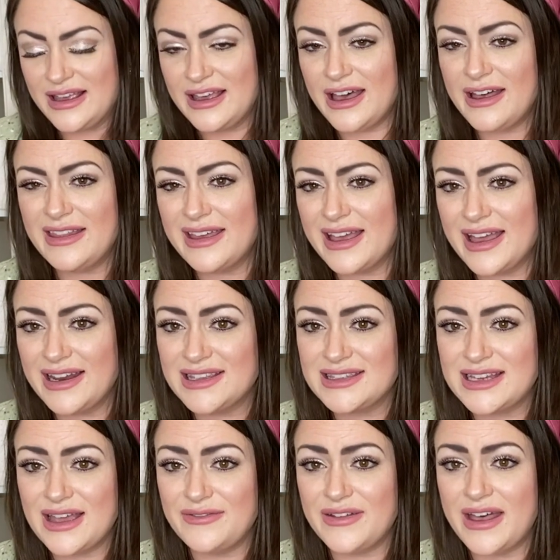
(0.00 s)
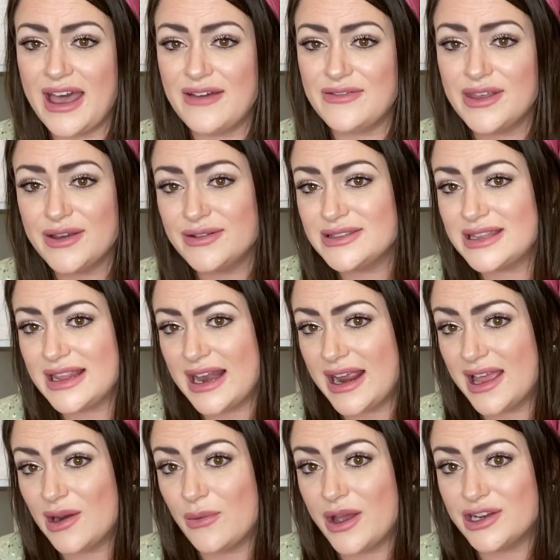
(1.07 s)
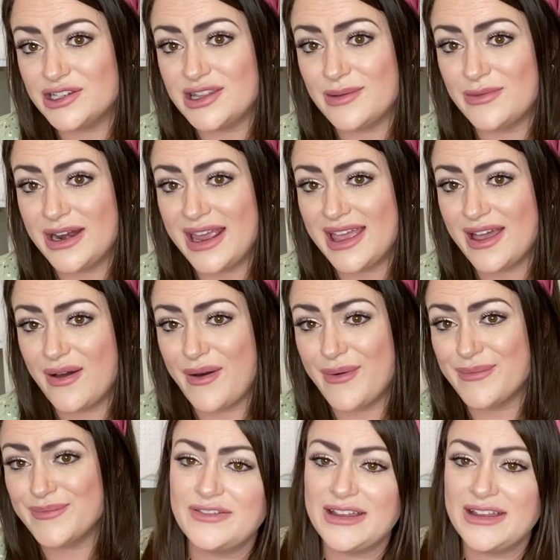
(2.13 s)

all that kind of stuff, I'll have those, and then I can wash them when I get home.